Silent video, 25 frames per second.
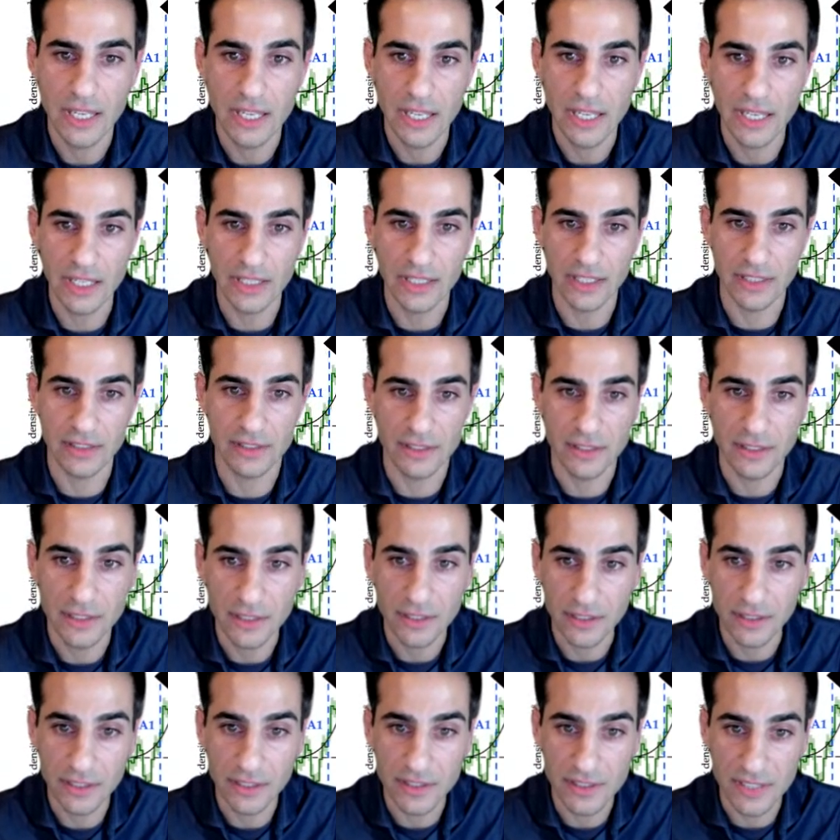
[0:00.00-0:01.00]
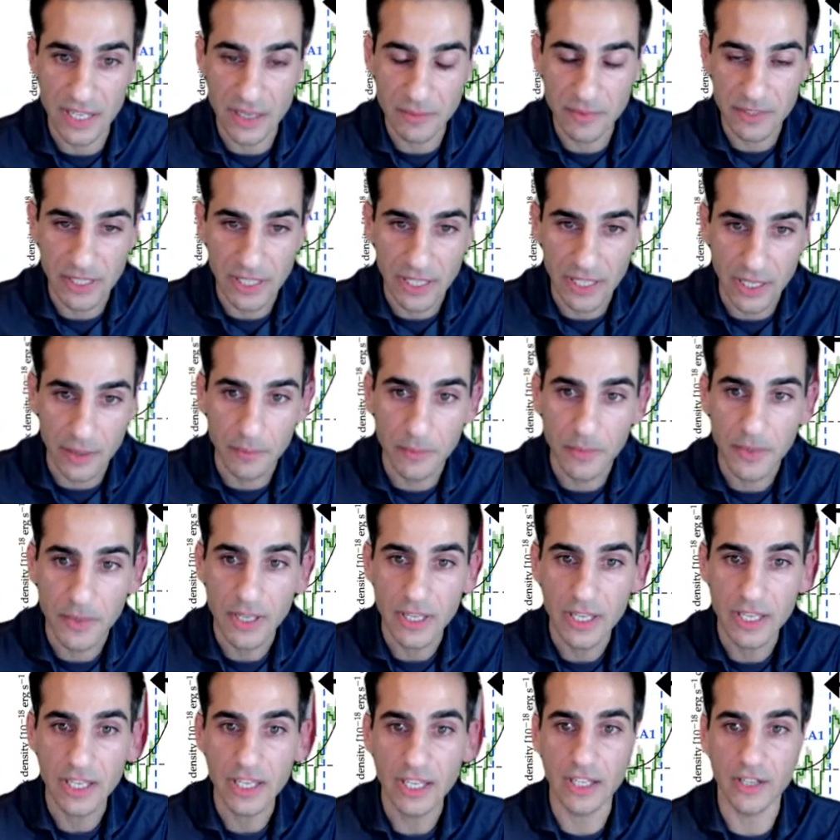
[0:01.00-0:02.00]
And at the same time,
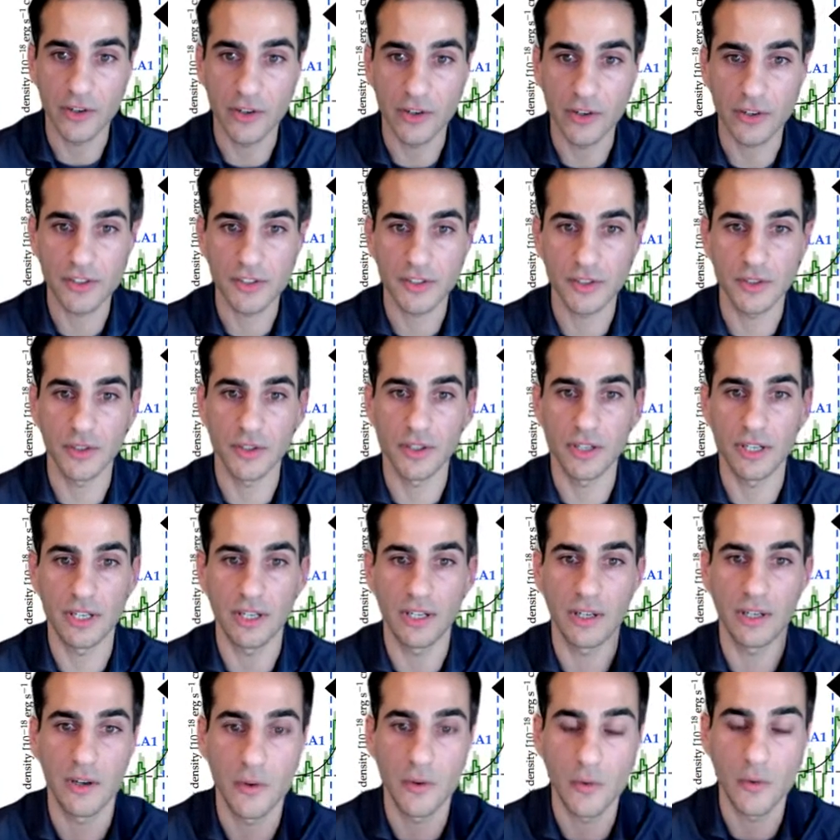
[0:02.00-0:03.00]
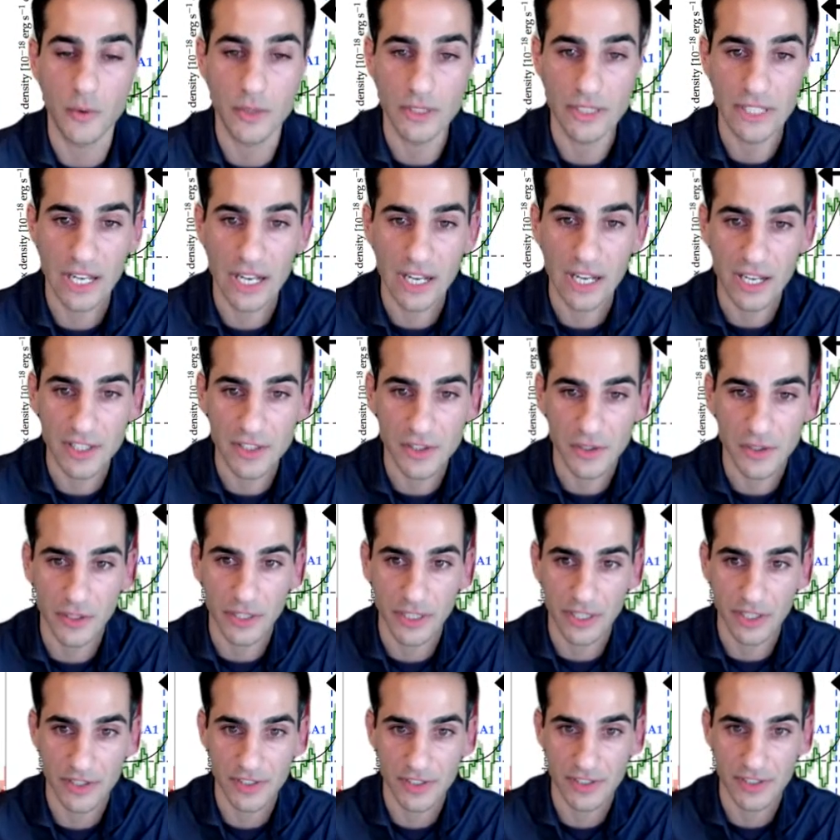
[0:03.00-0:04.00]
it also relies on
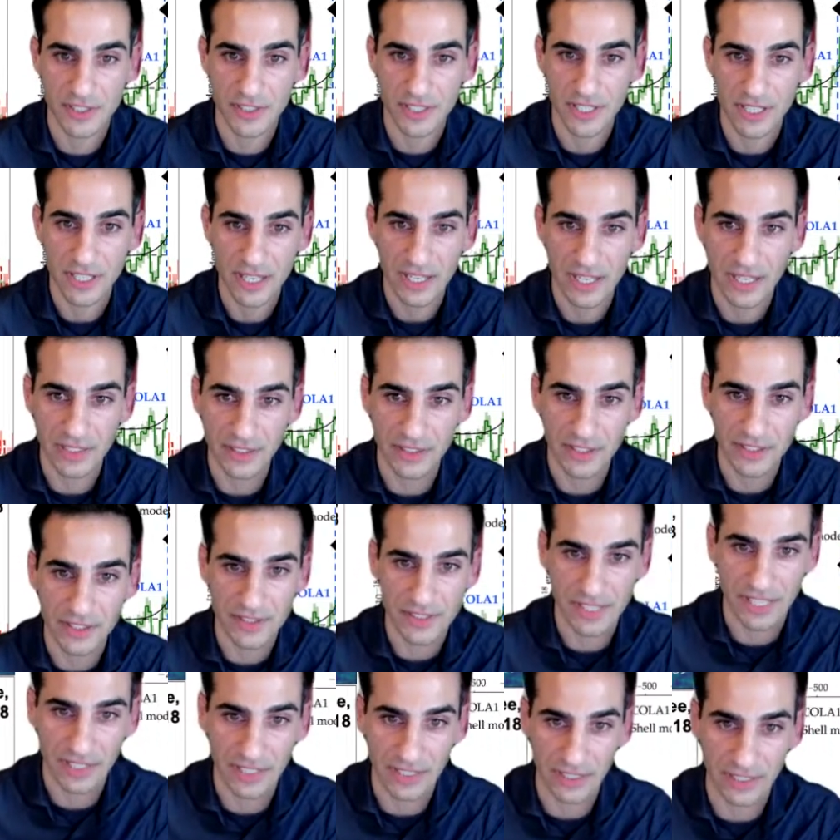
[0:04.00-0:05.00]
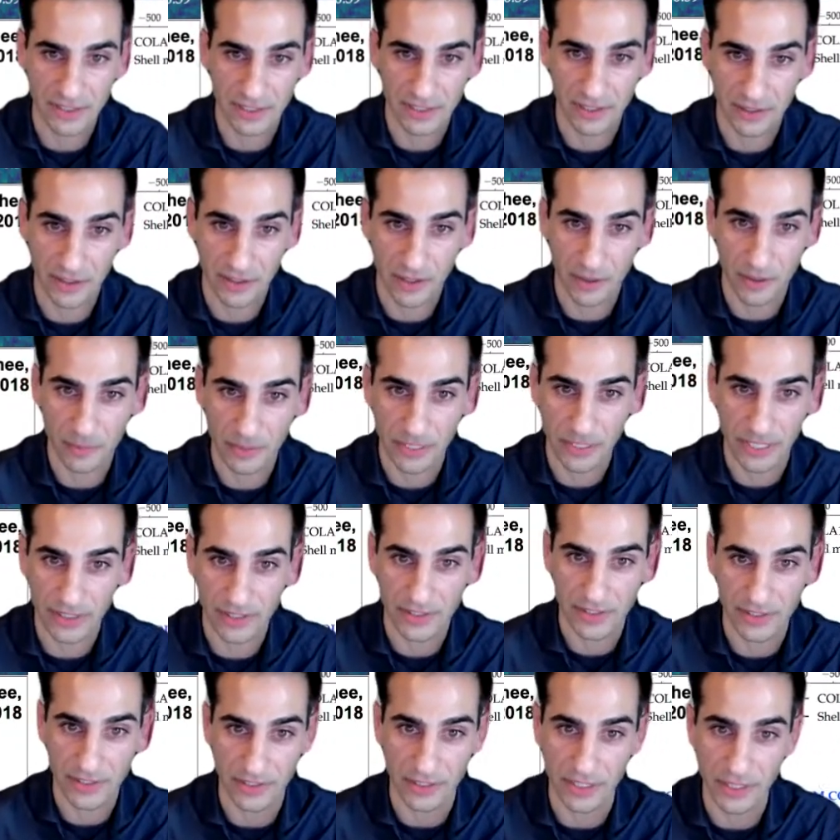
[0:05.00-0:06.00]
us understanding the
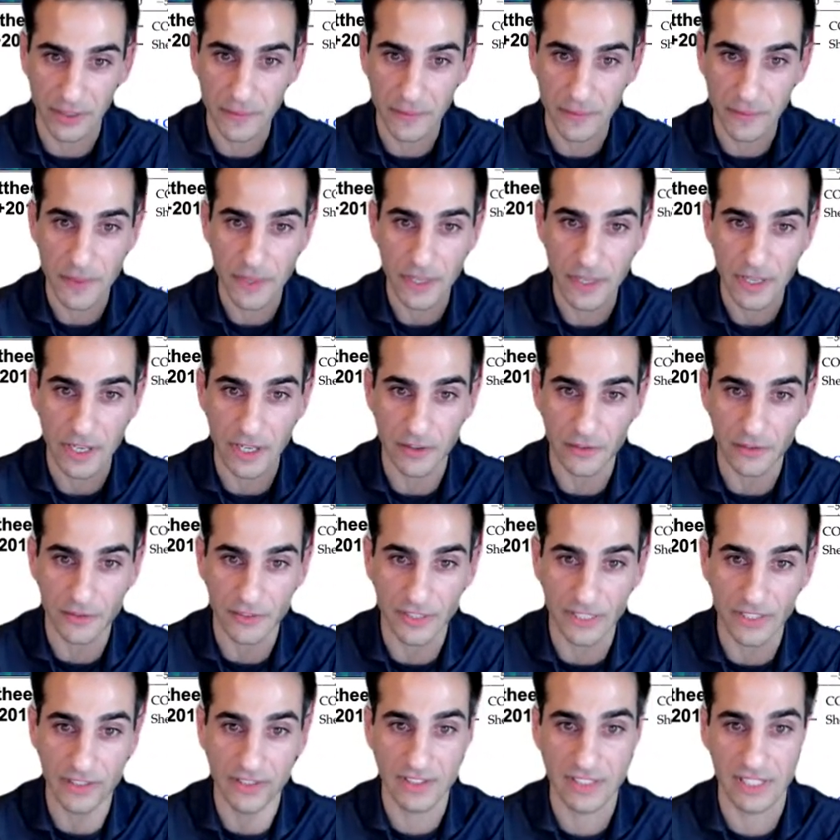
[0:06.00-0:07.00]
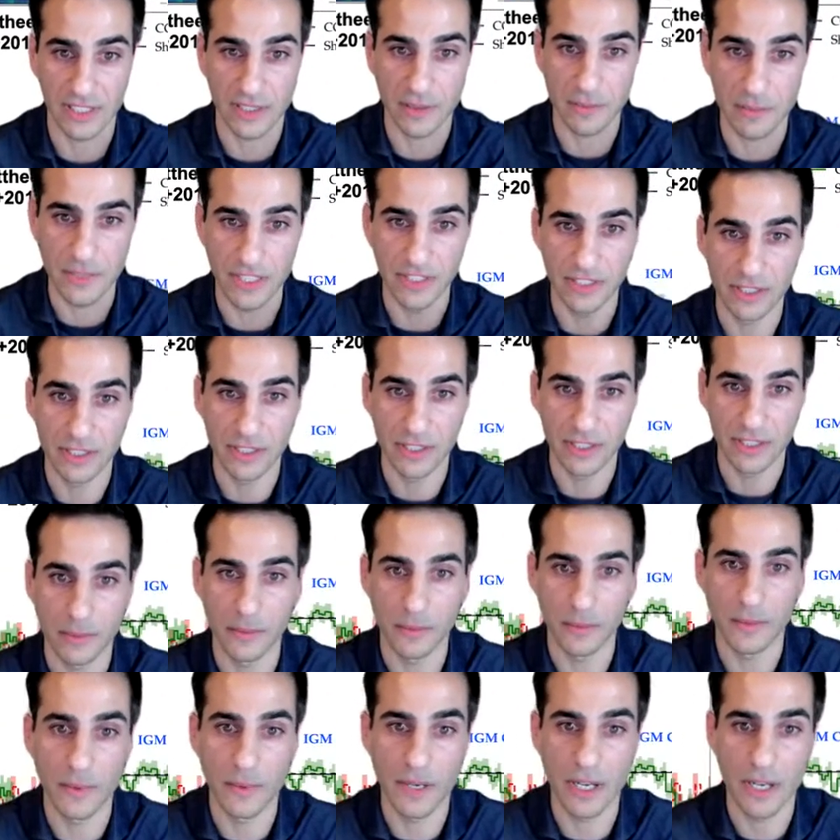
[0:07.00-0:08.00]
complexity of the interstellar medium